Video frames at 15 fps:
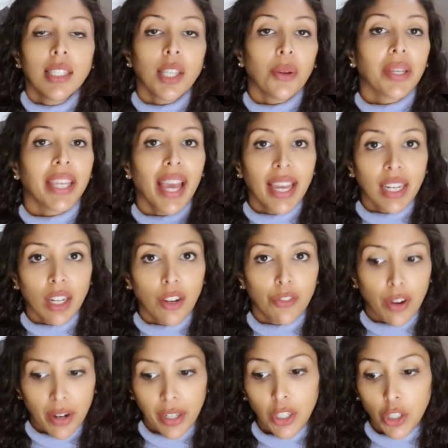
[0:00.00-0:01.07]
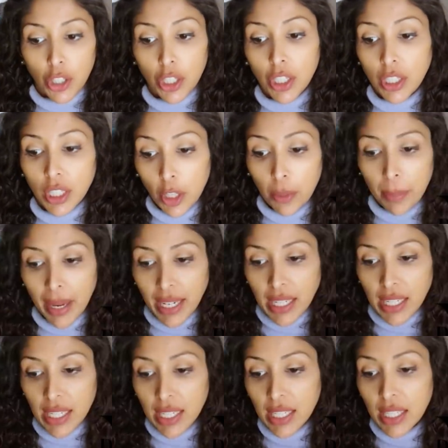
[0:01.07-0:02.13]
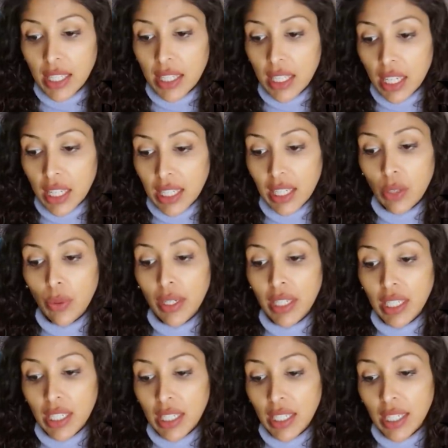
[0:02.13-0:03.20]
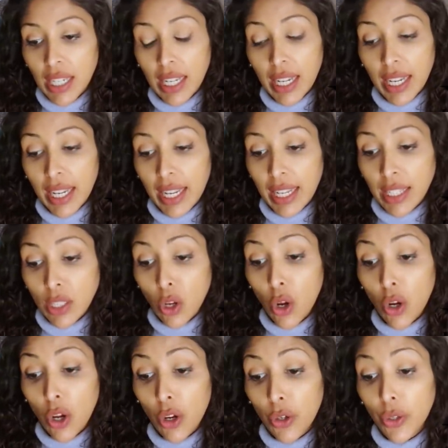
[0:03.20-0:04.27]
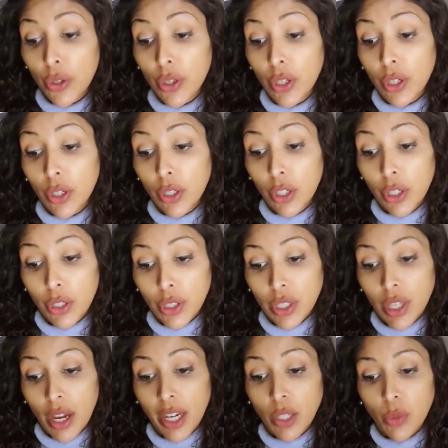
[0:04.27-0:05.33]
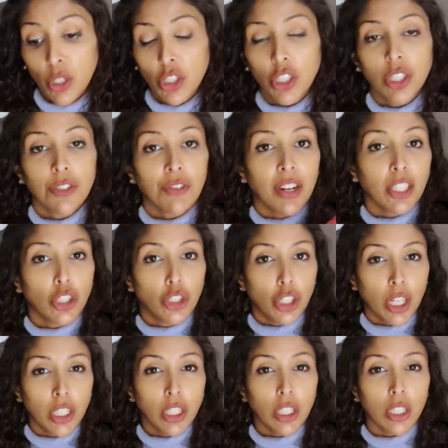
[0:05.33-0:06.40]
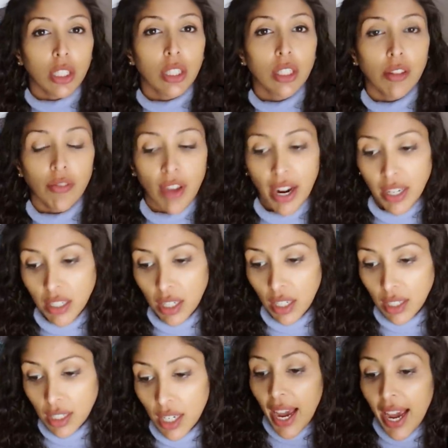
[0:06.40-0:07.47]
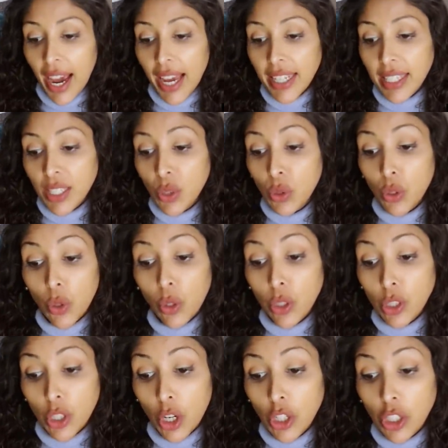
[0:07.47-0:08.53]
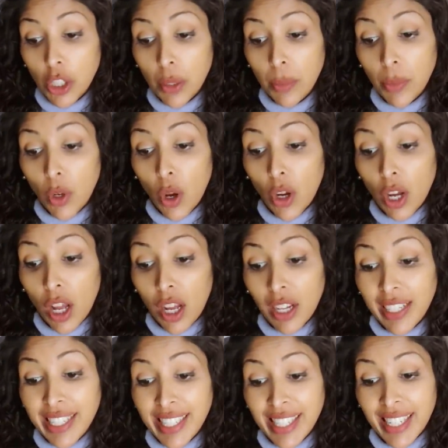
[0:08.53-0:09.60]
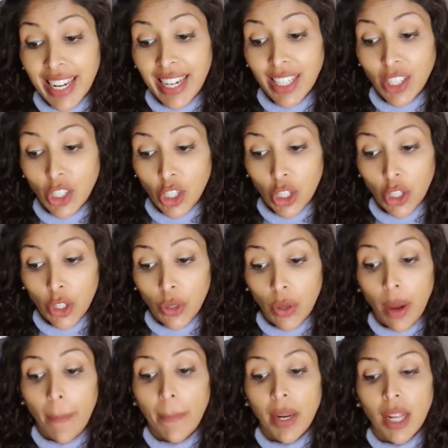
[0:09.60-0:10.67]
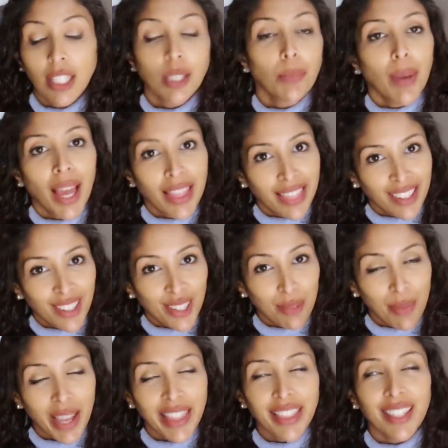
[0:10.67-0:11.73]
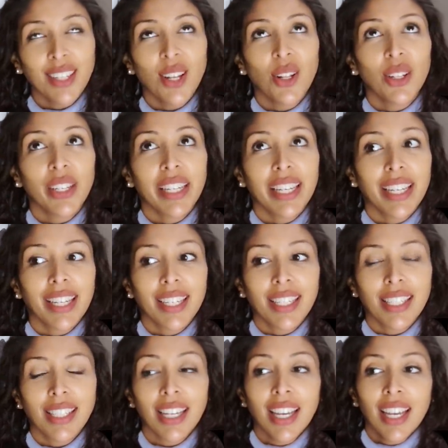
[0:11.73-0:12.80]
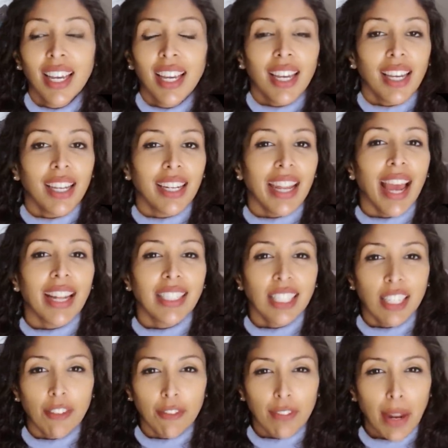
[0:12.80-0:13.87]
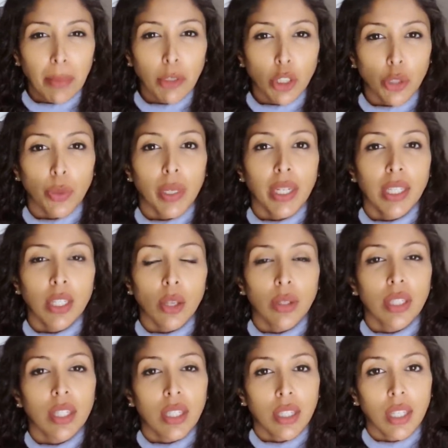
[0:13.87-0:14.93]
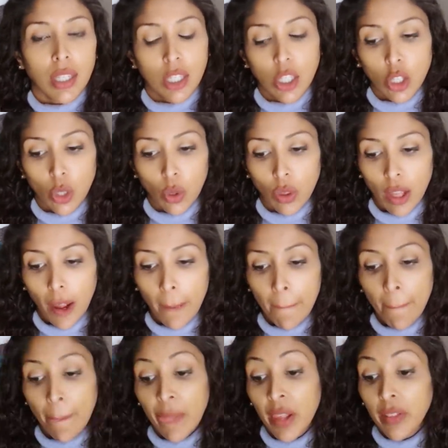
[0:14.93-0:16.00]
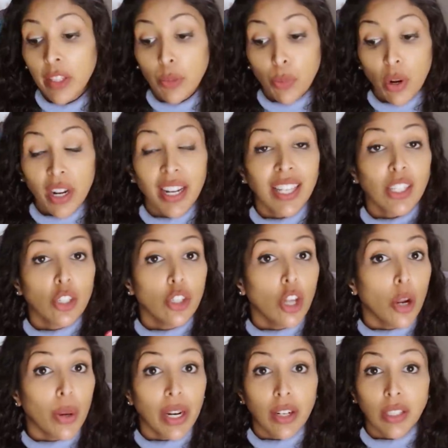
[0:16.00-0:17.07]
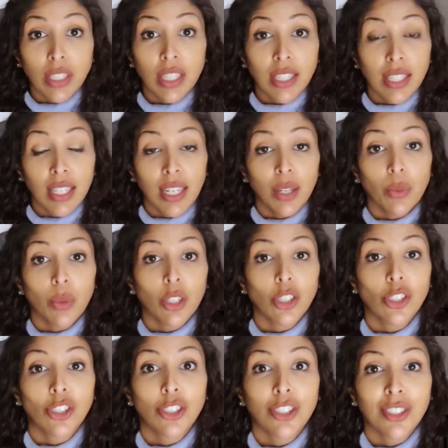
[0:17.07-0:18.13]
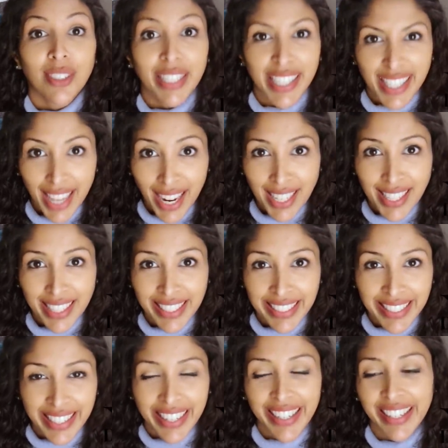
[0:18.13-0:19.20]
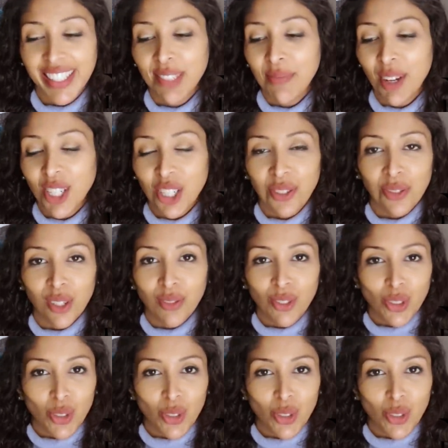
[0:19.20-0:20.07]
So again, a very good humectant. The third ingredient here is coco glucoside, which is a very gentle surfactant. And it's also got sodium coco glycinate too, plus panthenol. Panthenol is an anti-inflammatory, so it's a skin soother. This product has no irritants in it, which is excellent, especially if you have